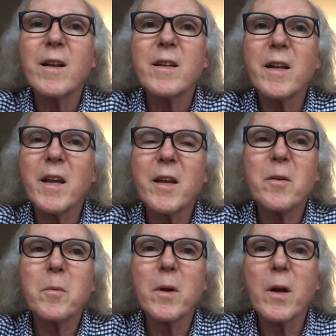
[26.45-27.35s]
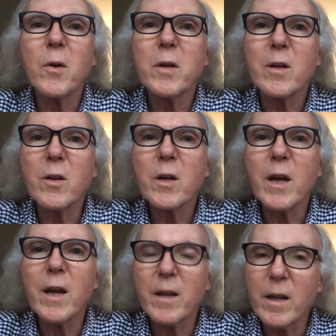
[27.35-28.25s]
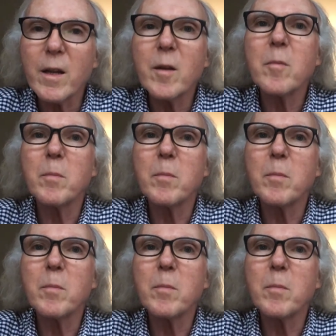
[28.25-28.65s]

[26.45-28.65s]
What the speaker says: Today we're going to look at a